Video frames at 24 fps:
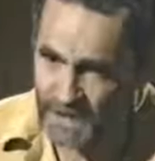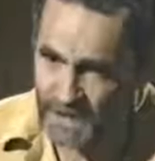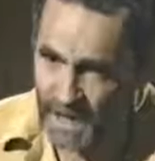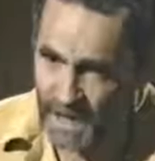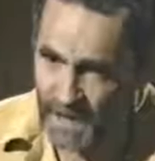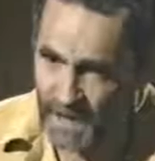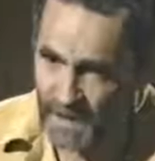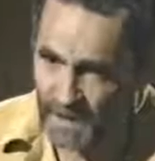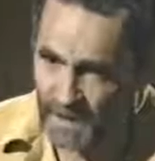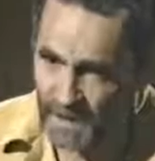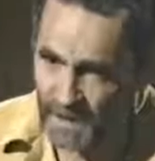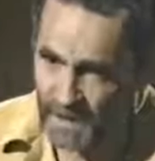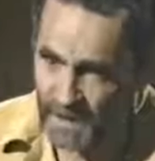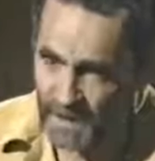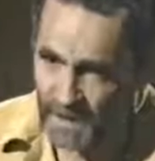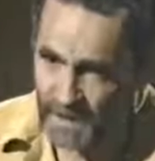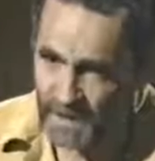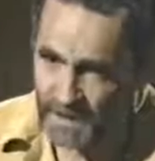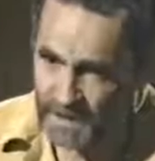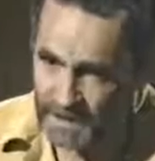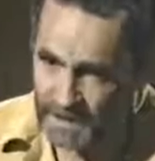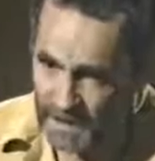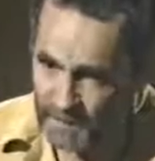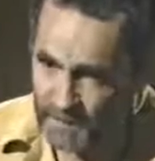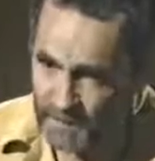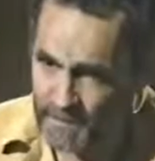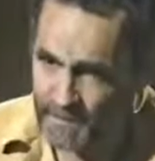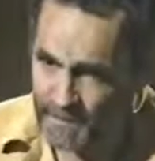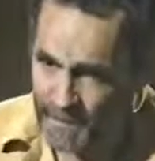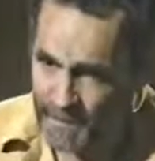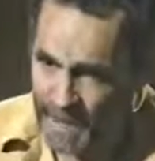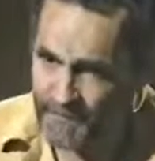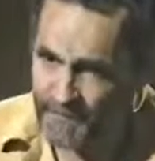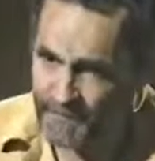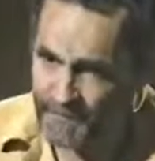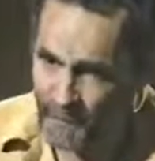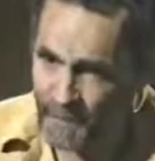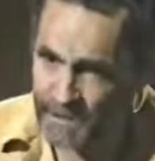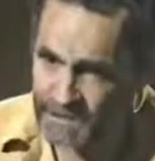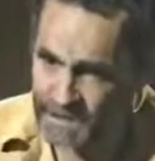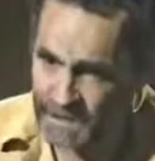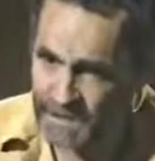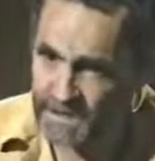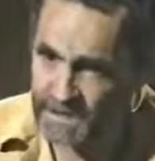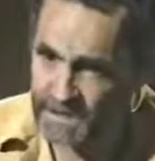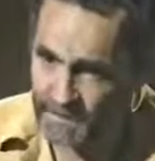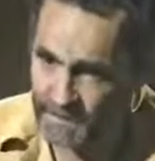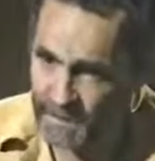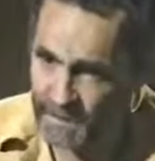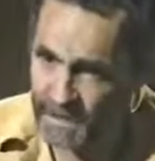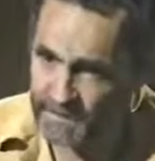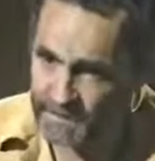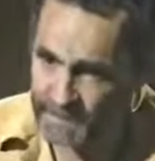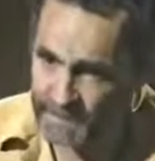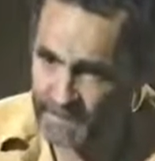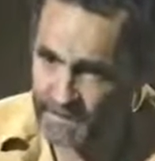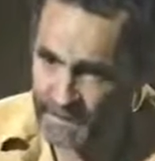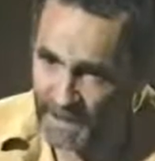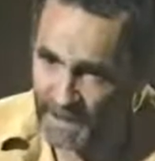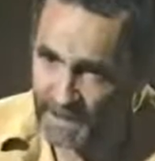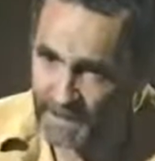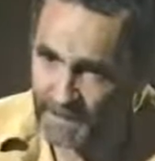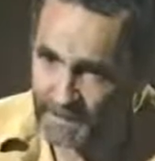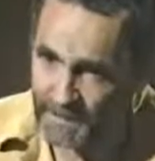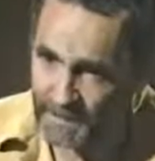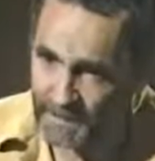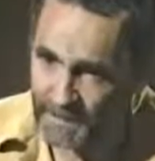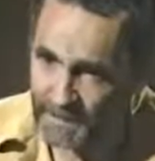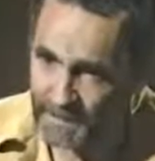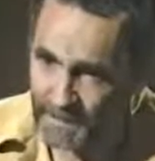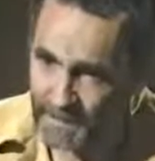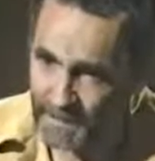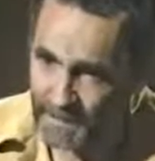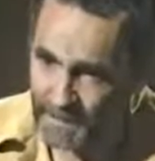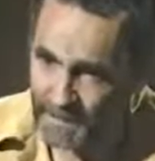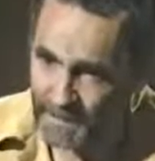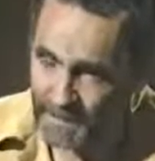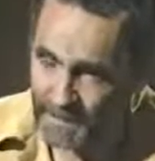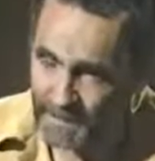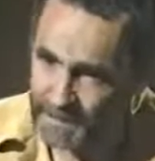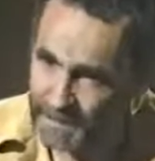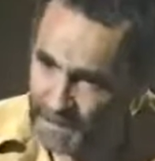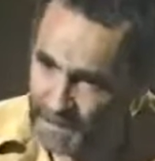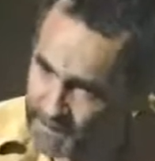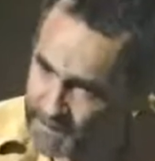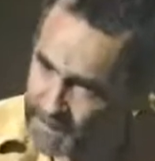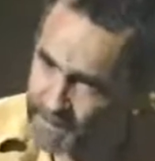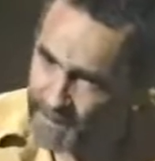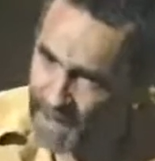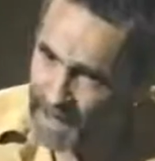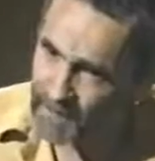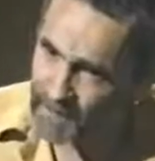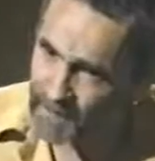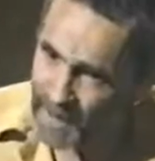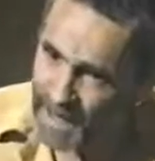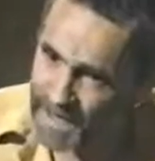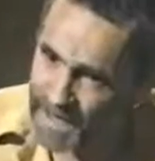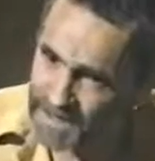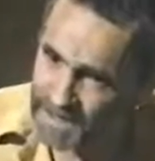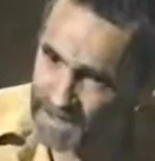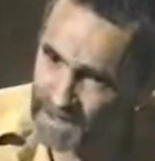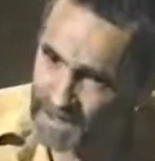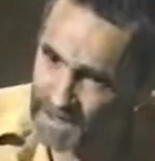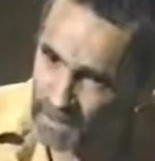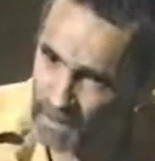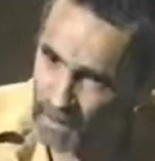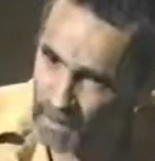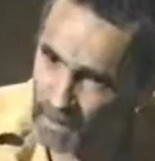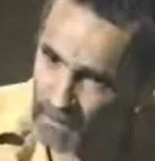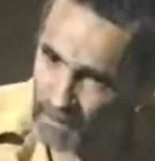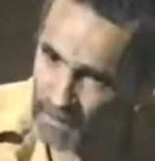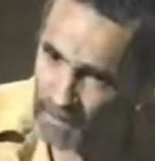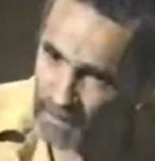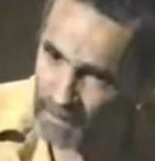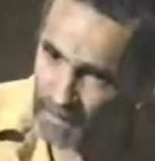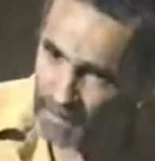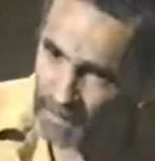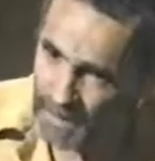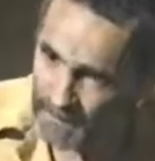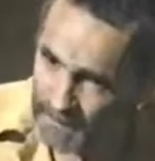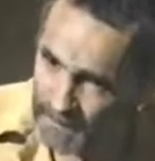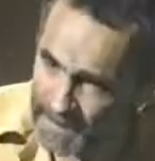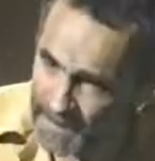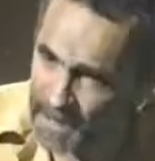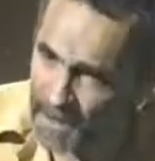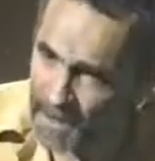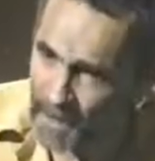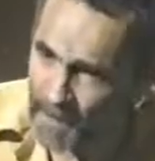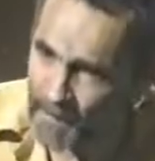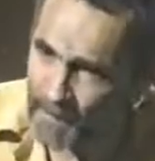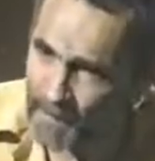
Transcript: now. Give me my 14th Amendment, man. Give me my rights in the courtroom. Let me call